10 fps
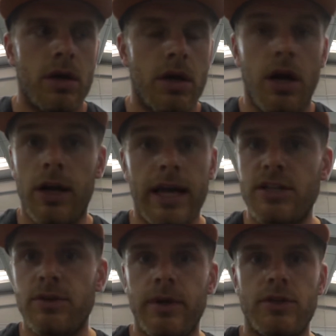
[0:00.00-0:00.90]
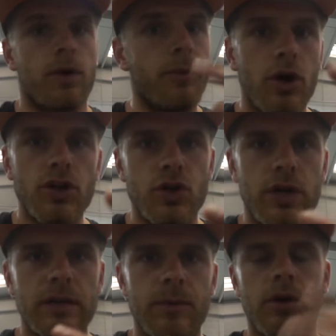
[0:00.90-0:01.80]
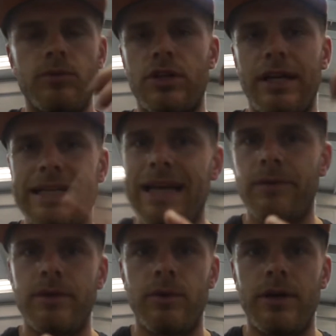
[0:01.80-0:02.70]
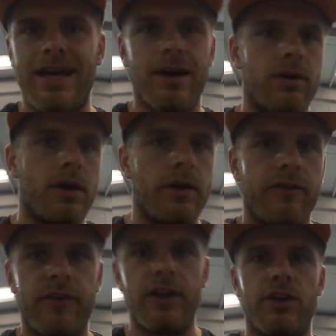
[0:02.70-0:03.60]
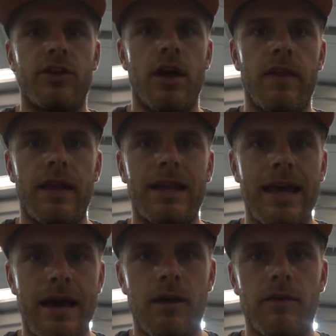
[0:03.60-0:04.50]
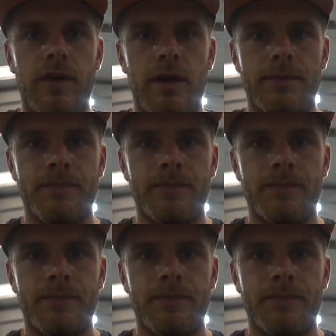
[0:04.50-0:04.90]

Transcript: I better get to it. So I'm not going to talk anymore, I'm just going to get down with the workout, finish, and then get out of here.